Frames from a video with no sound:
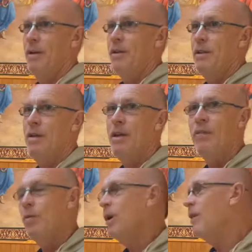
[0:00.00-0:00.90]
So
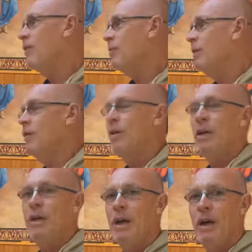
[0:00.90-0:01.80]
therefore we have to be
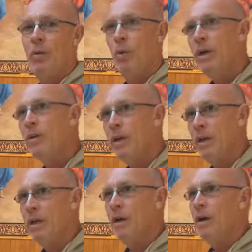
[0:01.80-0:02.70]
very wary
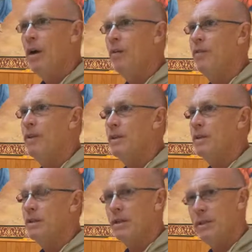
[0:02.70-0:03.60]
of
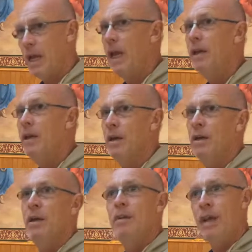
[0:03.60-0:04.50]
this anger
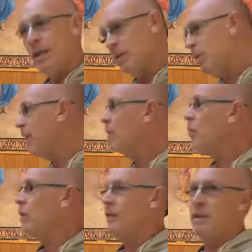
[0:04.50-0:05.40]
that is within
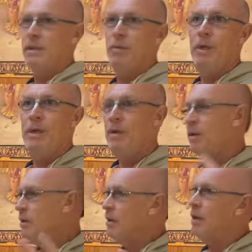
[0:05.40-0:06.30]
all of us. We
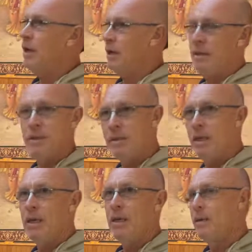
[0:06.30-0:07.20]
cannot deny it. It is
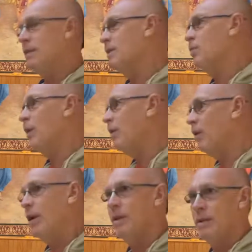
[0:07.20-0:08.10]
there. It's just whether
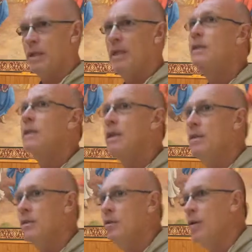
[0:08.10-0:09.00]
it's easily
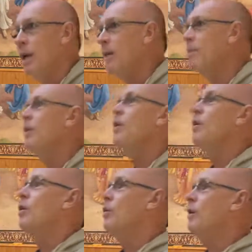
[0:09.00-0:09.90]
stirred
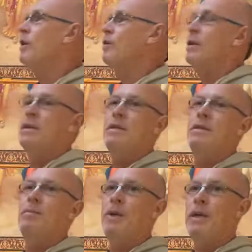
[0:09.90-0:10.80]
up or whether it is
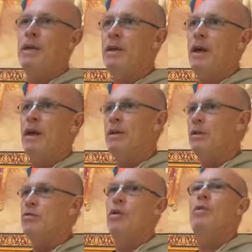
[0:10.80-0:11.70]
being
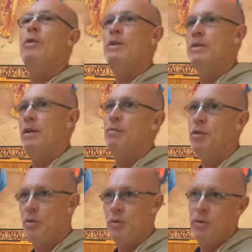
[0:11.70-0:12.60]
controlled and
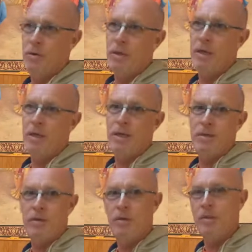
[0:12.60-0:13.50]
subdued like that.
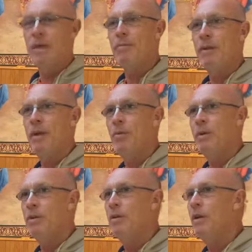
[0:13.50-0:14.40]
So it's something that we
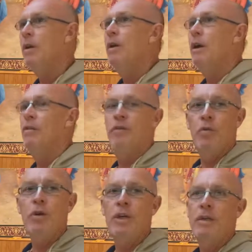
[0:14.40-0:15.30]
should
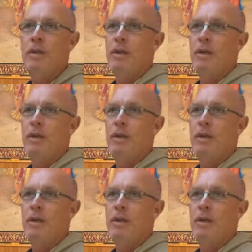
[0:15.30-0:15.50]
avoid,